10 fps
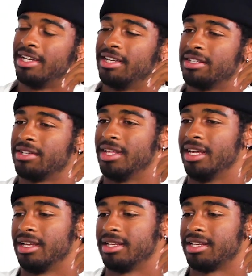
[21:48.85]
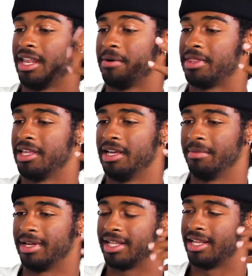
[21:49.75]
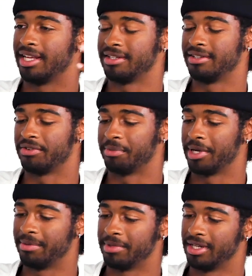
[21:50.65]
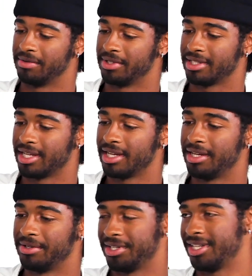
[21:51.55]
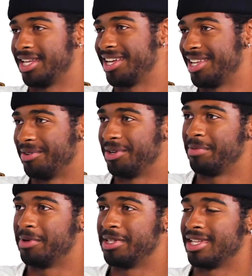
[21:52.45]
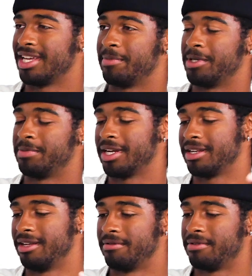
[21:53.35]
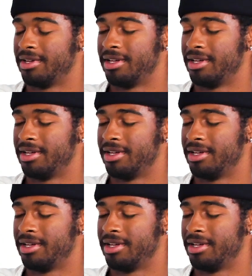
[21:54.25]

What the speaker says: So like skating with him, like as he's from Compton, I was just like, oh shit, like he really puts like perspective